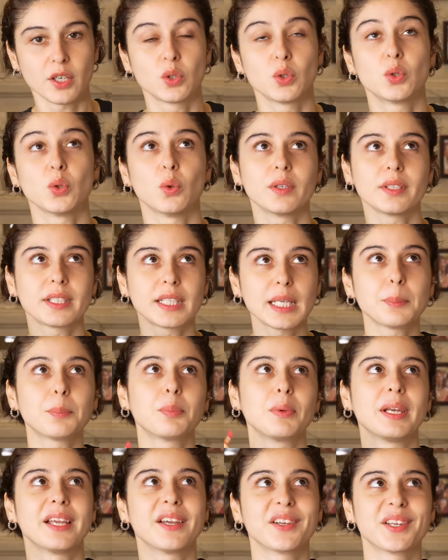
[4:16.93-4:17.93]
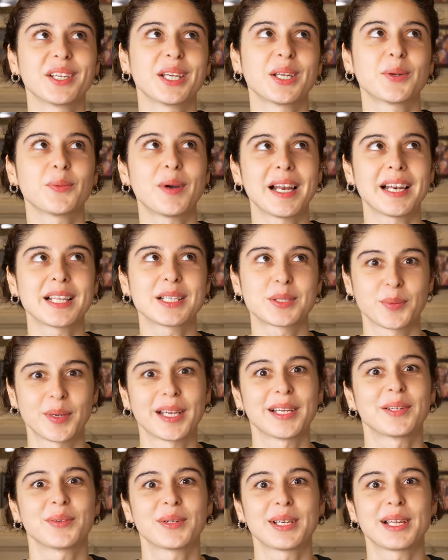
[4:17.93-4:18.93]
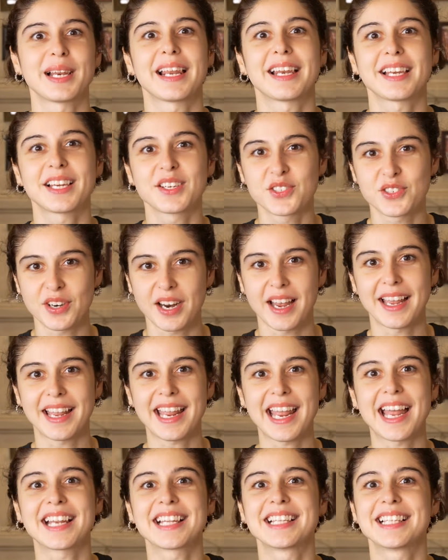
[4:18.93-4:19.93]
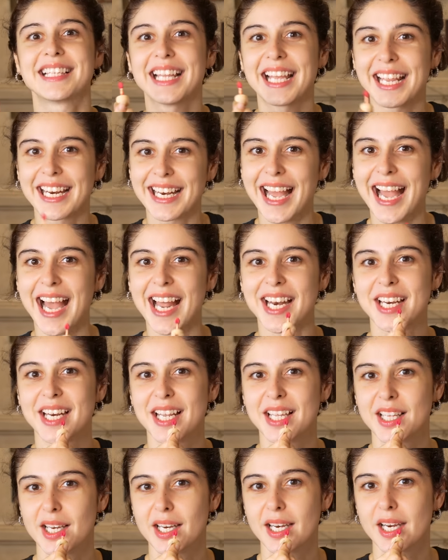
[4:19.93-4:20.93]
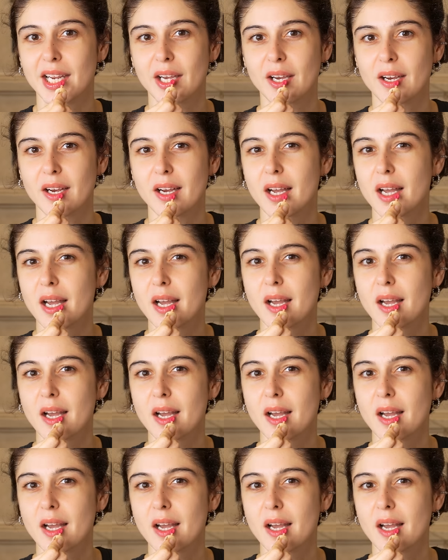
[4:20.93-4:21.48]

Don't keep layering it while it's wet, okay? Let it dry and then add another layer